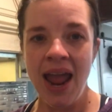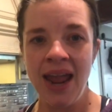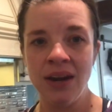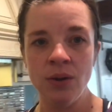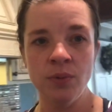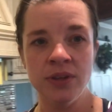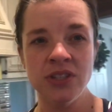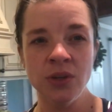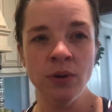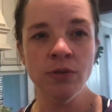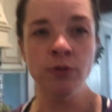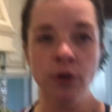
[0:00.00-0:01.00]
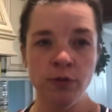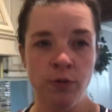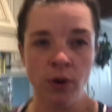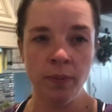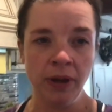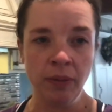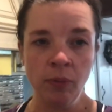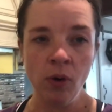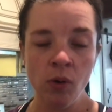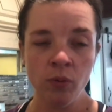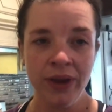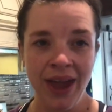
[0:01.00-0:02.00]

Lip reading: And with doing for 4 people,